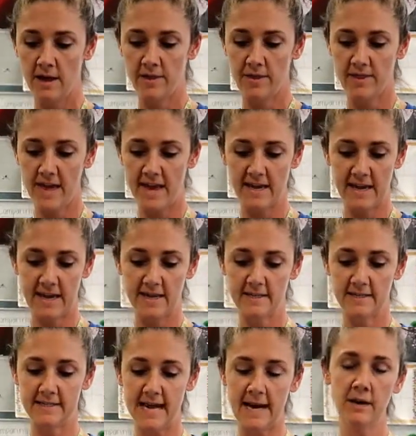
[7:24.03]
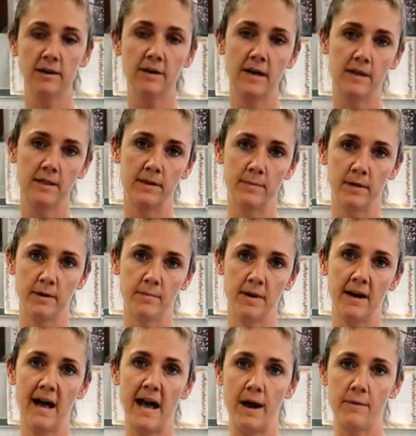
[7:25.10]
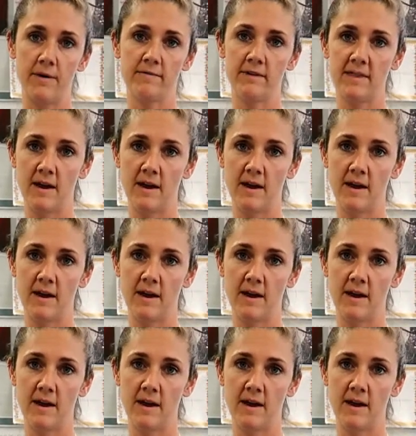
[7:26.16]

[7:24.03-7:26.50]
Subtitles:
they can decorate their bookmark however